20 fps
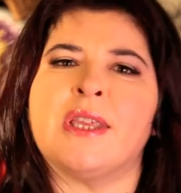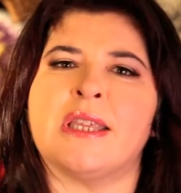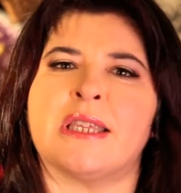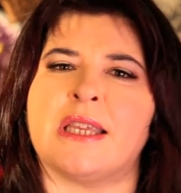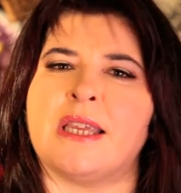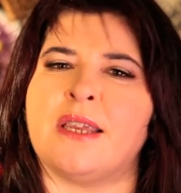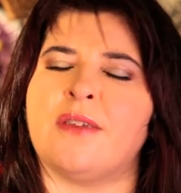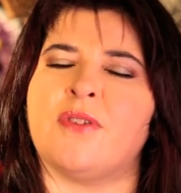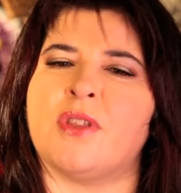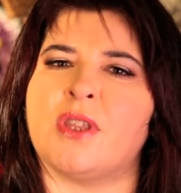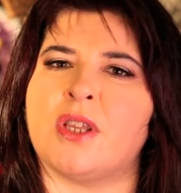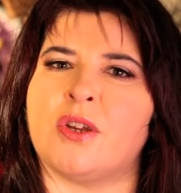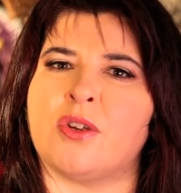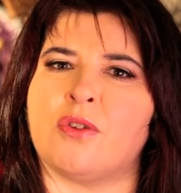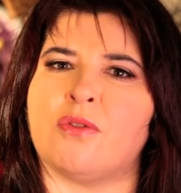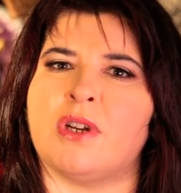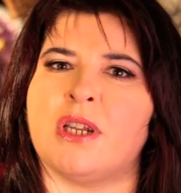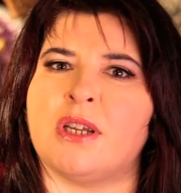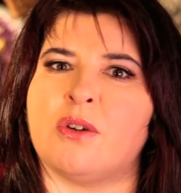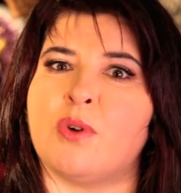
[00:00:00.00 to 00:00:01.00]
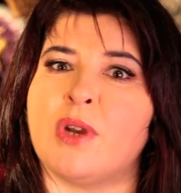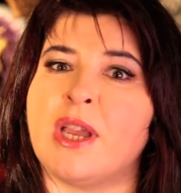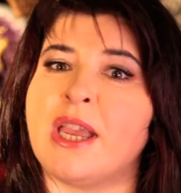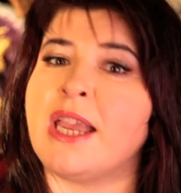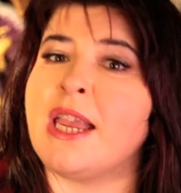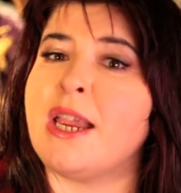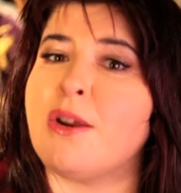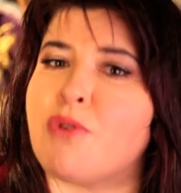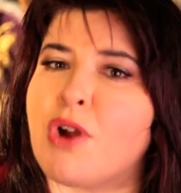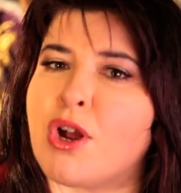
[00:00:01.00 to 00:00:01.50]
So even though you're a little
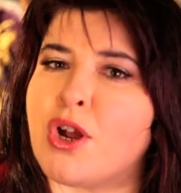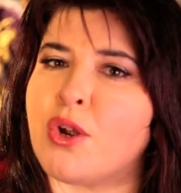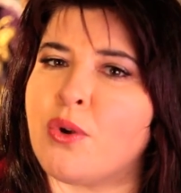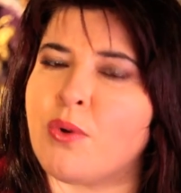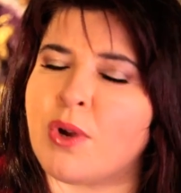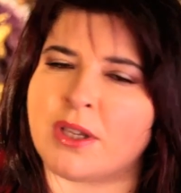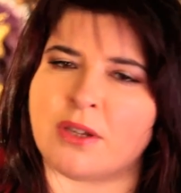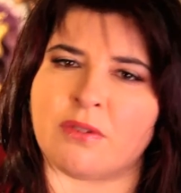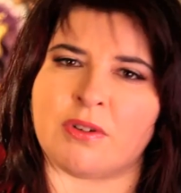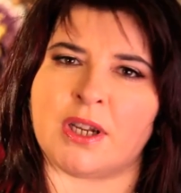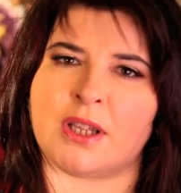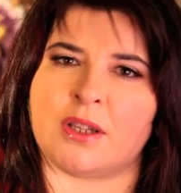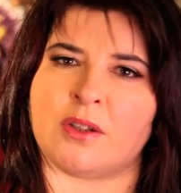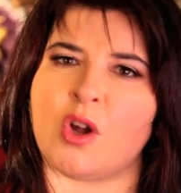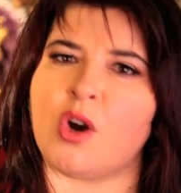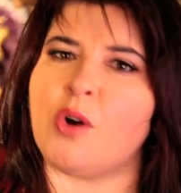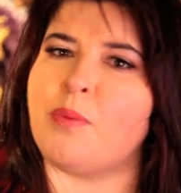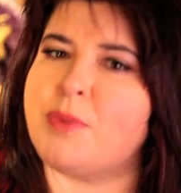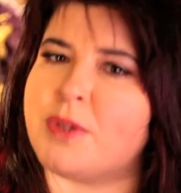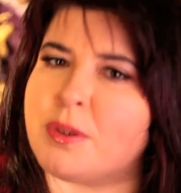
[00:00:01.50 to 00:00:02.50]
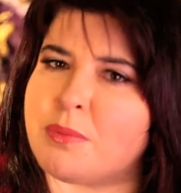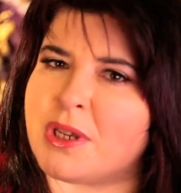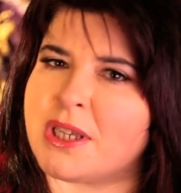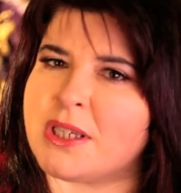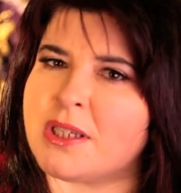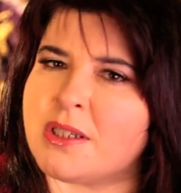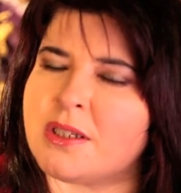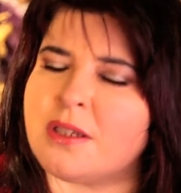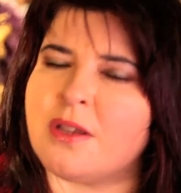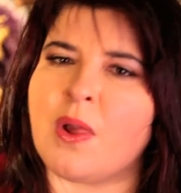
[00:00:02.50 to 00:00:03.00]
hero and you're a little
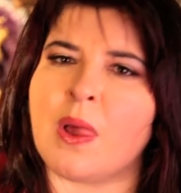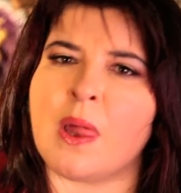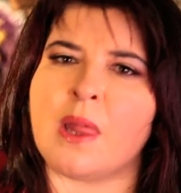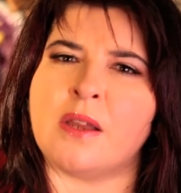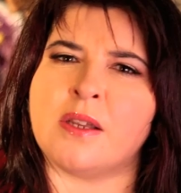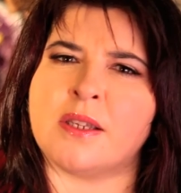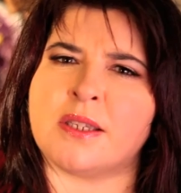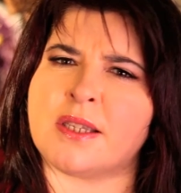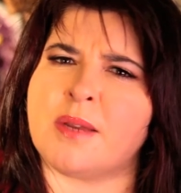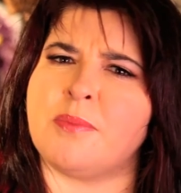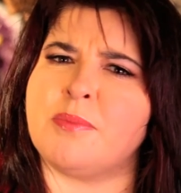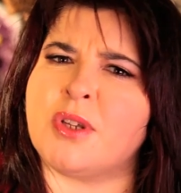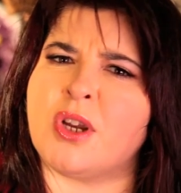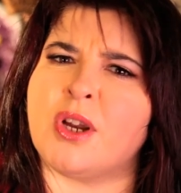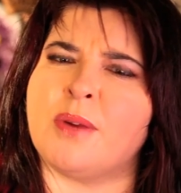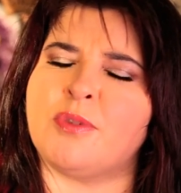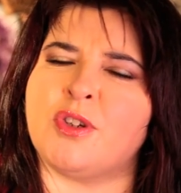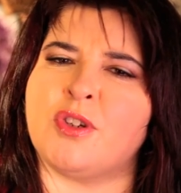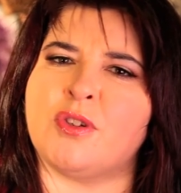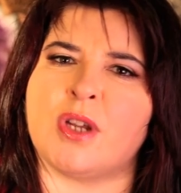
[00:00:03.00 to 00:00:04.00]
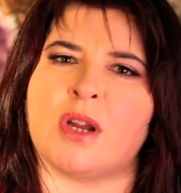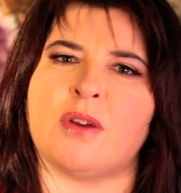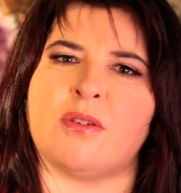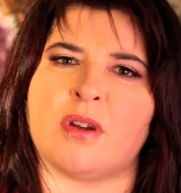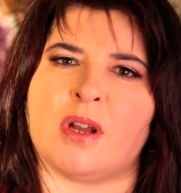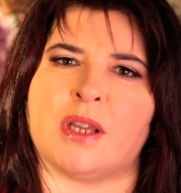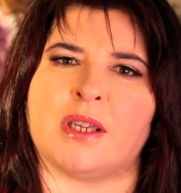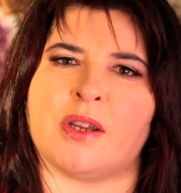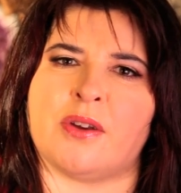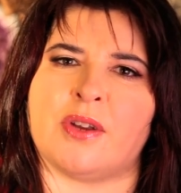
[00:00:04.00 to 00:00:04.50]
optimist, sometimes you don't
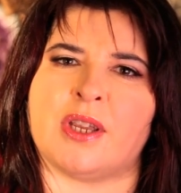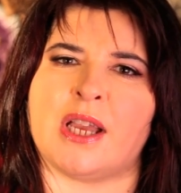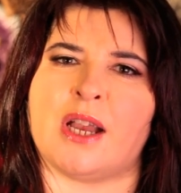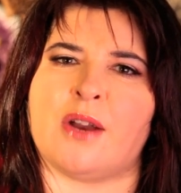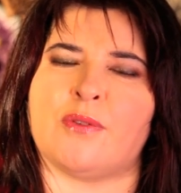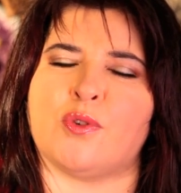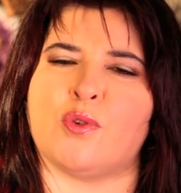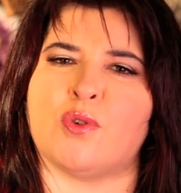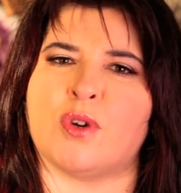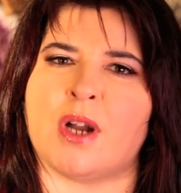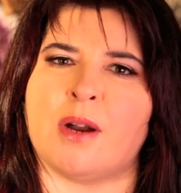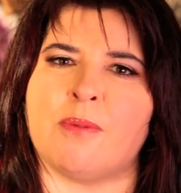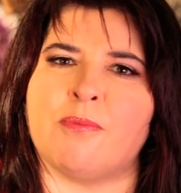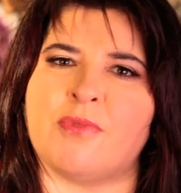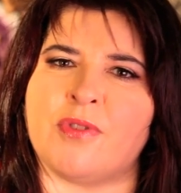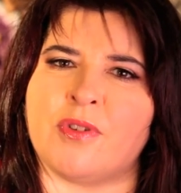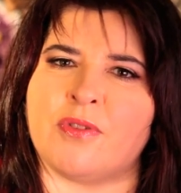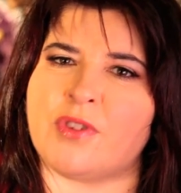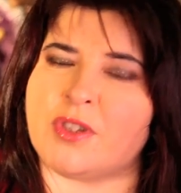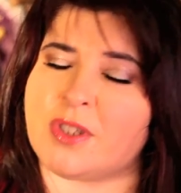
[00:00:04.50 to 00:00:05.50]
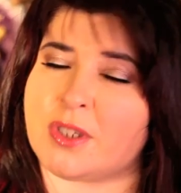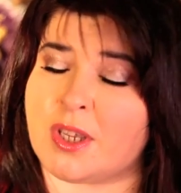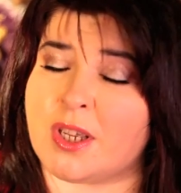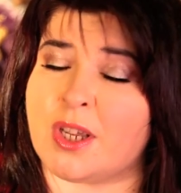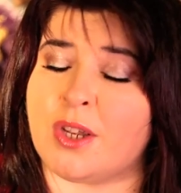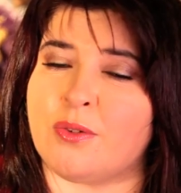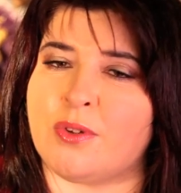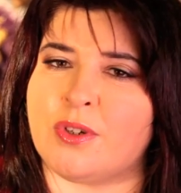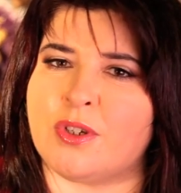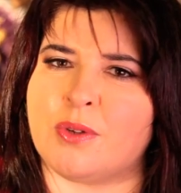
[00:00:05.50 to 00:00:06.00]
like going out of your comfort
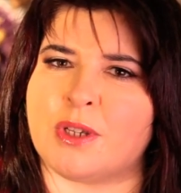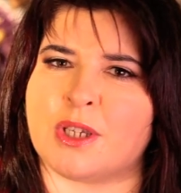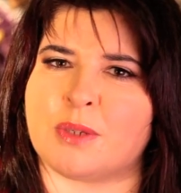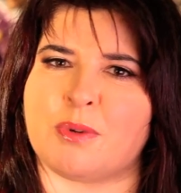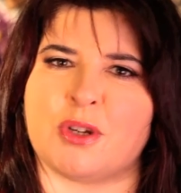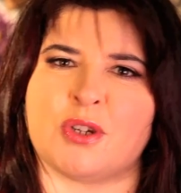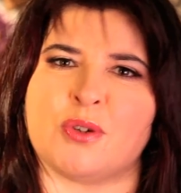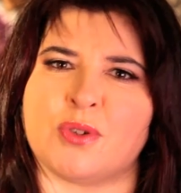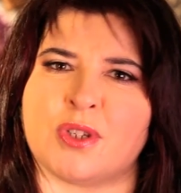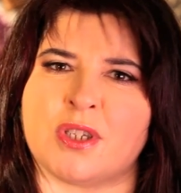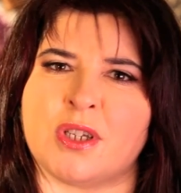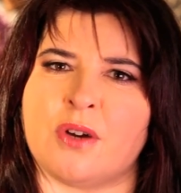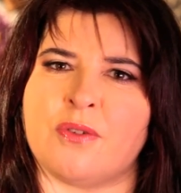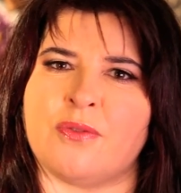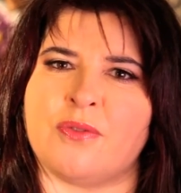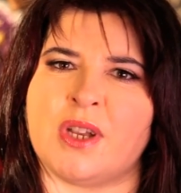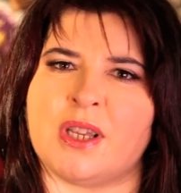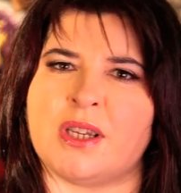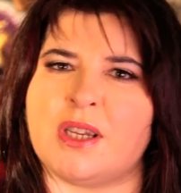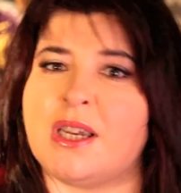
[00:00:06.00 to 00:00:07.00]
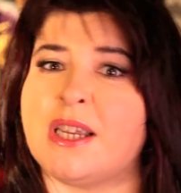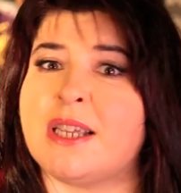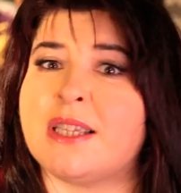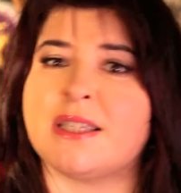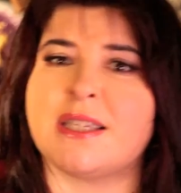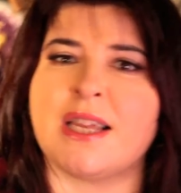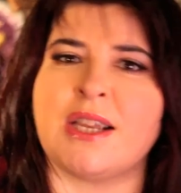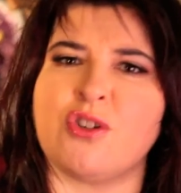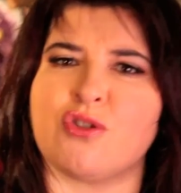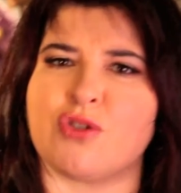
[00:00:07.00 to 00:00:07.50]
zone to express yourself in an
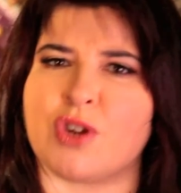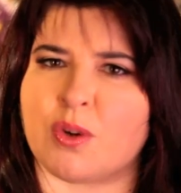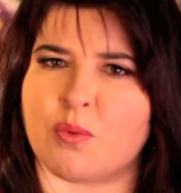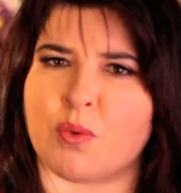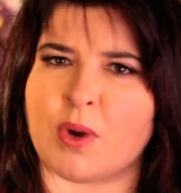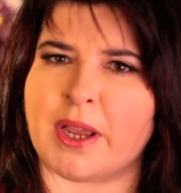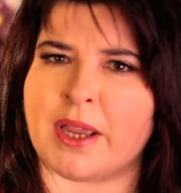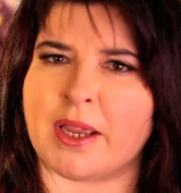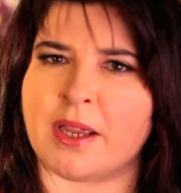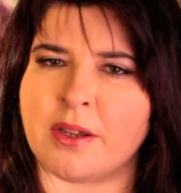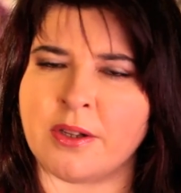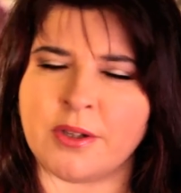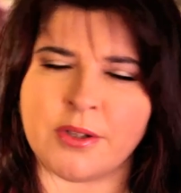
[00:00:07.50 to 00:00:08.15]
eccentric way.